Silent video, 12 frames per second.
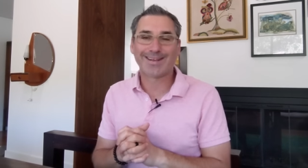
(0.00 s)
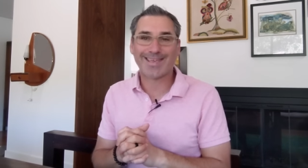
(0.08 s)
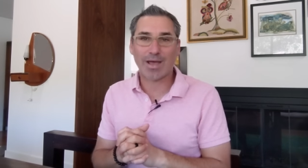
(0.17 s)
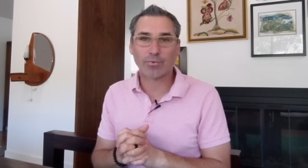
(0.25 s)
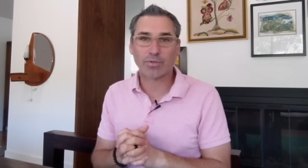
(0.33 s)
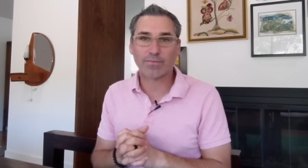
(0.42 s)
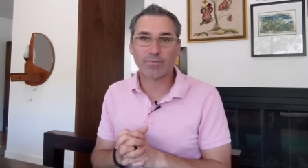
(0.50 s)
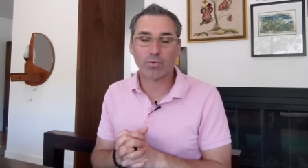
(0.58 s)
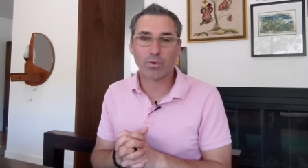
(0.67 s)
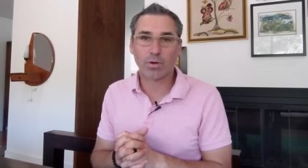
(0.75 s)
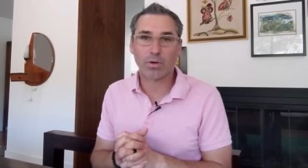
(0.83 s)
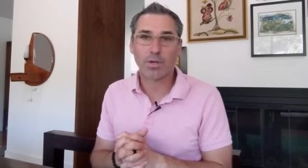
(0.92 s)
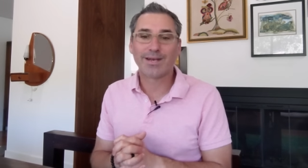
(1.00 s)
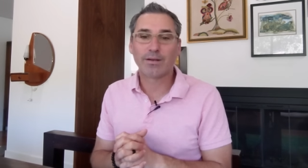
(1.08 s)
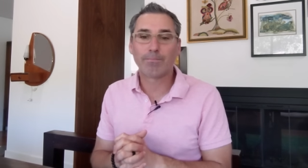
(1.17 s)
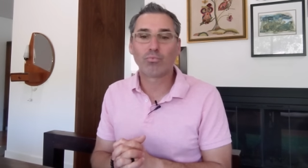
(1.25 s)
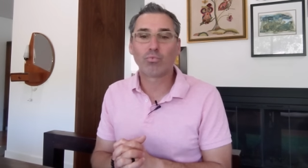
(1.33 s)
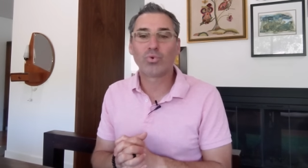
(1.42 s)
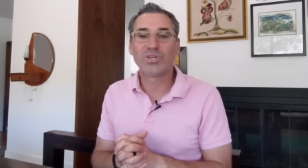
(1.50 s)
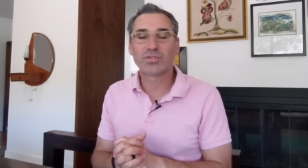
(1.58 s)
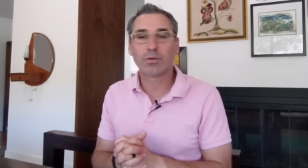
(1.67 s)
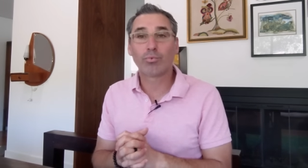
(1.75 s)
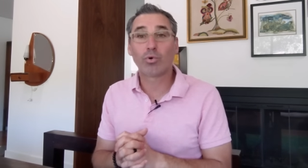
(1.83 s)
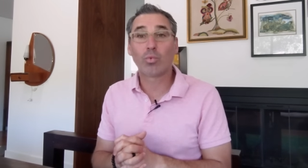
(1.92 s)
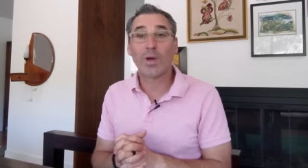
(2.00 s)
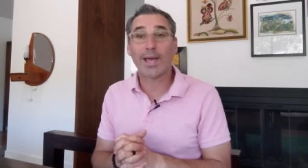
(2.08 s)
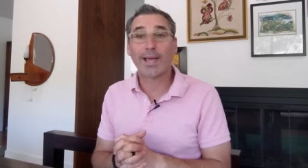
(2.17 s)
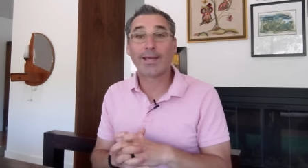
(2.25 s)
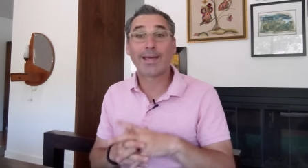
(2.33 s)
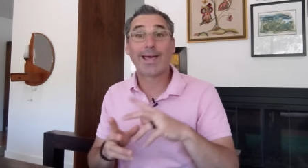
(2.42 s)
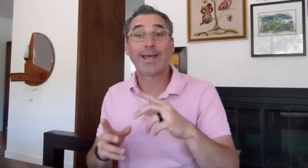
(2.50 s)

and accounted for in a reasonable way.